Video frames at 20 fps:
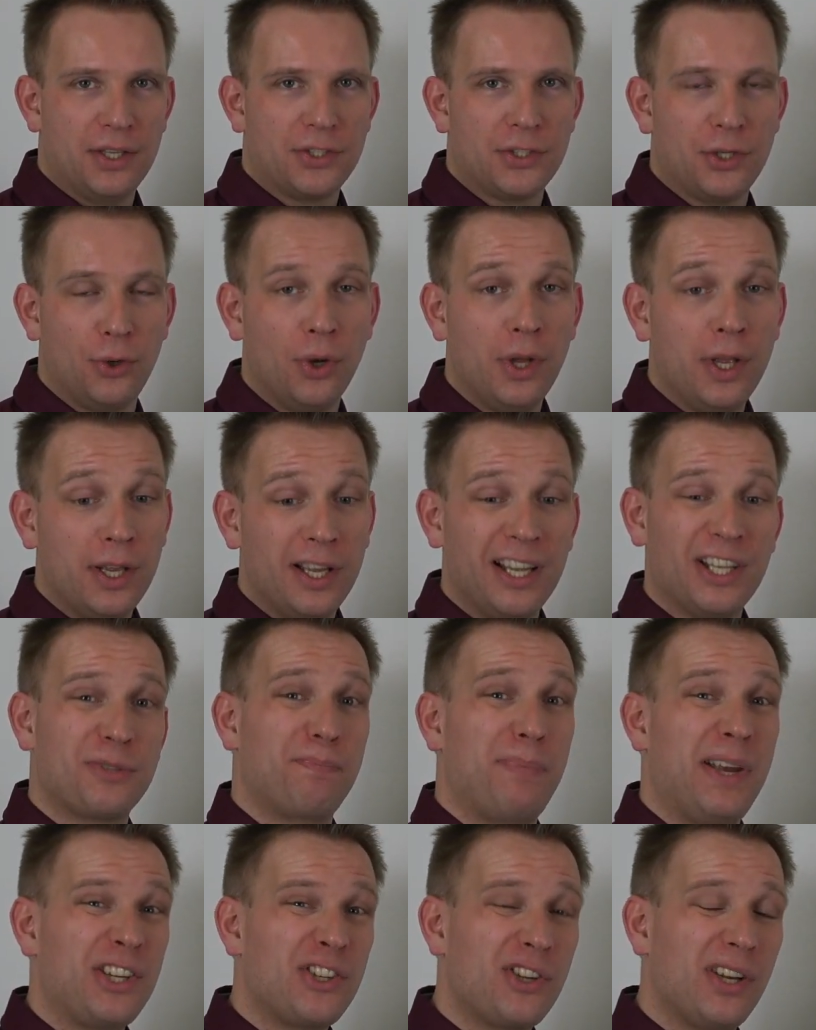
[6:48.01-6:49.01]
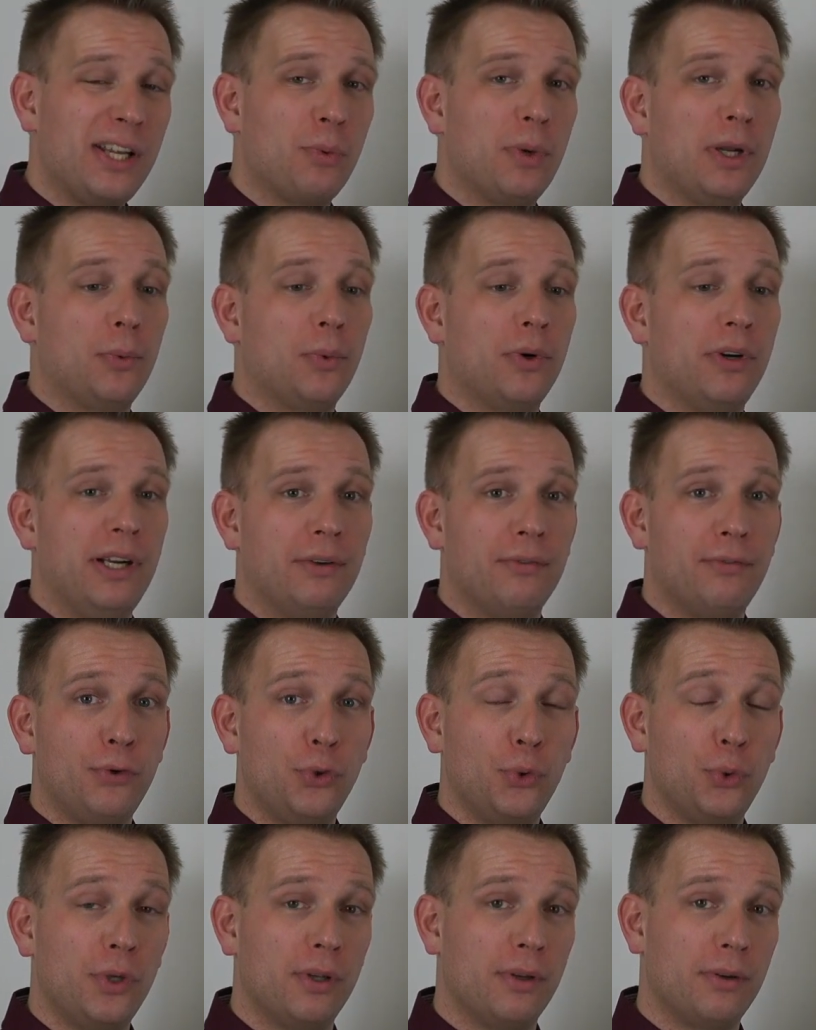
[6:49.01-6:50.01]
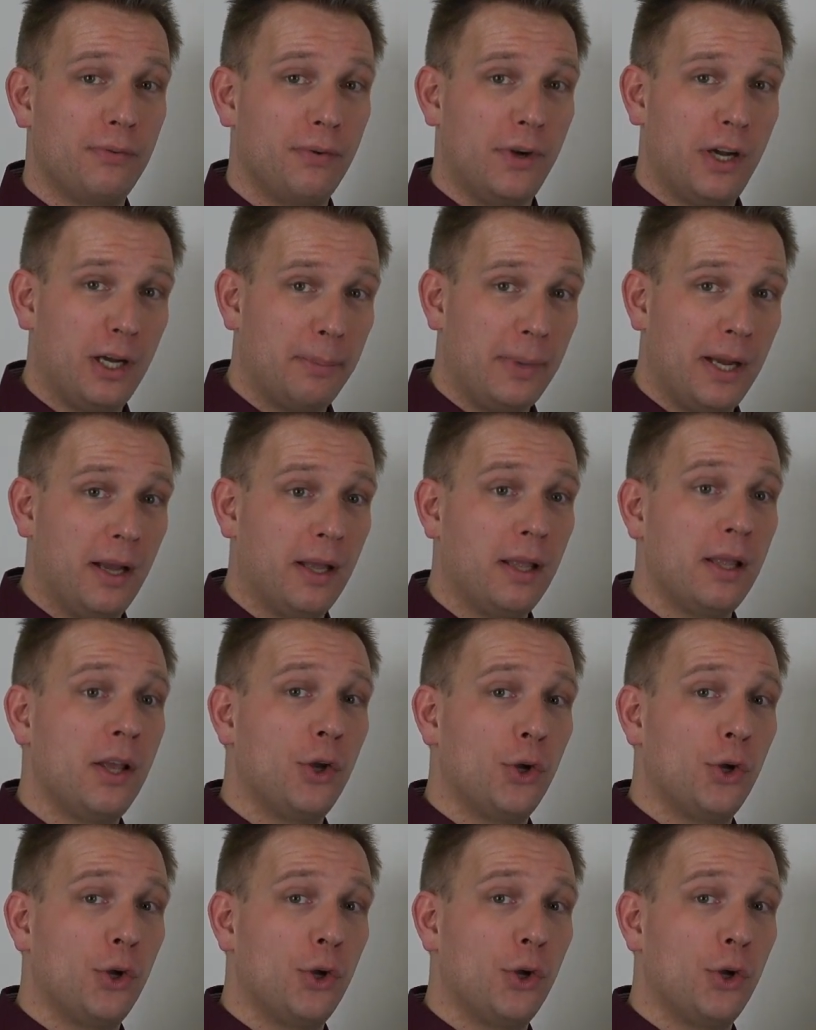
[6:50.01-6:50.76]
So especially when we're in food, pharma,